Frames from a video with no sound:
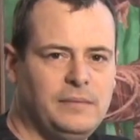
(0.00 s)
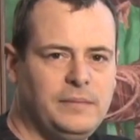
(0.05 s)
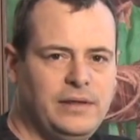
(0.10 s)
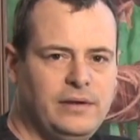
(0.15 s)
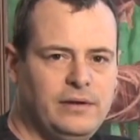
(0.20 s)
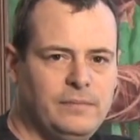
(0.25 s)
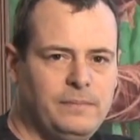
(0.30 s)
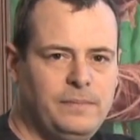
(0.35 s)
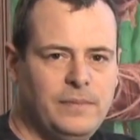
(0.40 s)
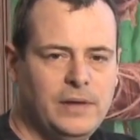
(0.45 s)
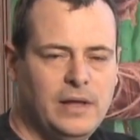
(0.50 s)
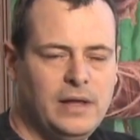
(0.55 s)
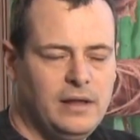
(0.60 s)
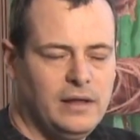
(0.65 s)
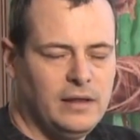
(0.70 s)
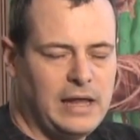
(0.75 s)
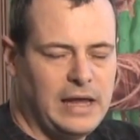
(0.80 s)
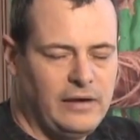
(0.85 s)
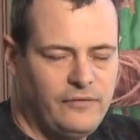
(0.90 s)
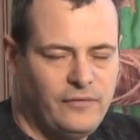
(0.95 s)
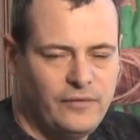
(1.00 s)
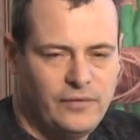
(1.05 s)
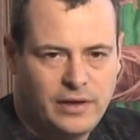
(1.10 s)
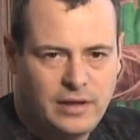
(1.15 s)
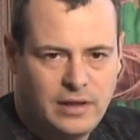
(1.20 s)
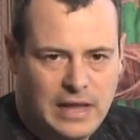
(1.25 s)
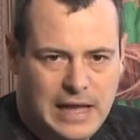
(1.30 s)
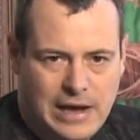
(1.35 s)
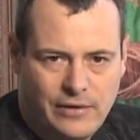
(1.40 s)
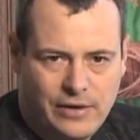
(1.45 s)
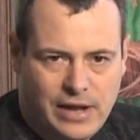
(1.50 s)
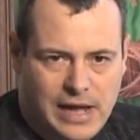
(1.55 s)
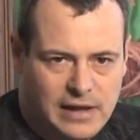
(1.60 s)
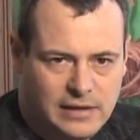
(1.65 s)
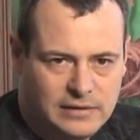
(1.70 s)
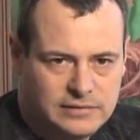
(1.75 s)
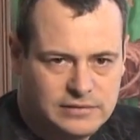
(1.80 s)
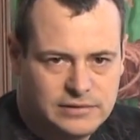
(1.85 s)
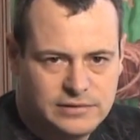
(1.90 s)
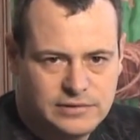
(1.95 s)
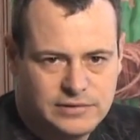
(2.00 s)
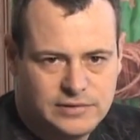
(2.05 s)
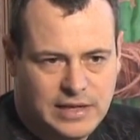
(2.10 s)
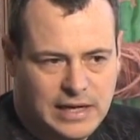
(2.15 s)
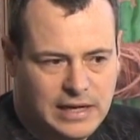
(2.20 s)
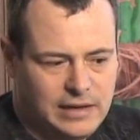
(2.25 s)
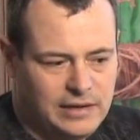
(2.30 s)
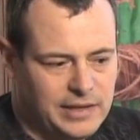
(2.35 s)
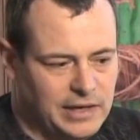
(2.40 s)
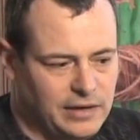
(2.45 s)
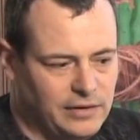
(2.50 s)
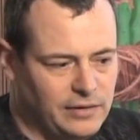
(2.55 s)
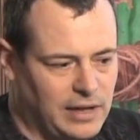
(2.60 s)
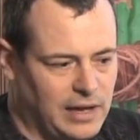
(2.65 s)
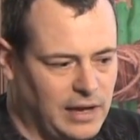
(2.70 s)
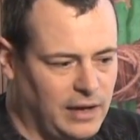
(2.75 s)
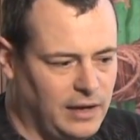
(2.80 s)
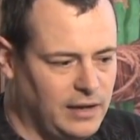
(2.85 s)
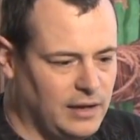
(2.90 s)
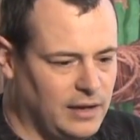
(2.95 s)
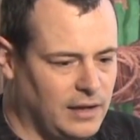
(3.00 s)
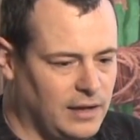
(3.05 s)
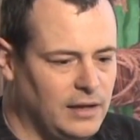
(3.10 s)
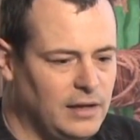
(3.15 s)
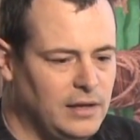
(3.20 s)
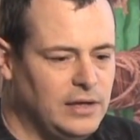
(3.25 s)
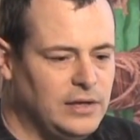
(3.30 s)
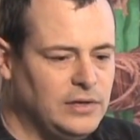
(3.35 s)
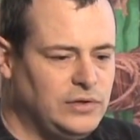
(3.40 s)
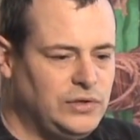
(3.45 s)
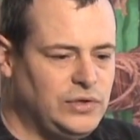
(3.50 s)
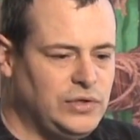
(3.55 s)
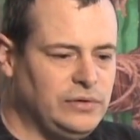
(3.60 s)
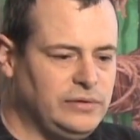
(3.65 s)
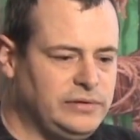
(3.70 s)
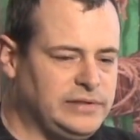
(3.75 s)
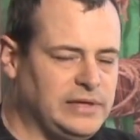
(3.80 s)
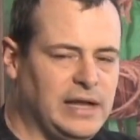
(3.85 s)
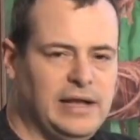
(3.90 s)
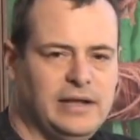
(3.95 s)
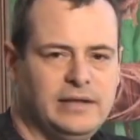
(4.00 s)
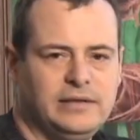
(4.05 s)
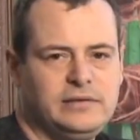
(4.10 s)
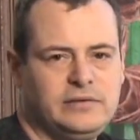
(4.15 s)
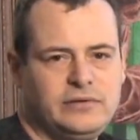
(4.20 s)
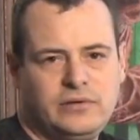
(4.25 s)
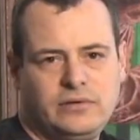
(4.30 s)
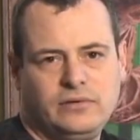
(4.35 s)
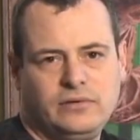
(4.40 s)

And they're like for the clown houses, they, they're like uh, two cents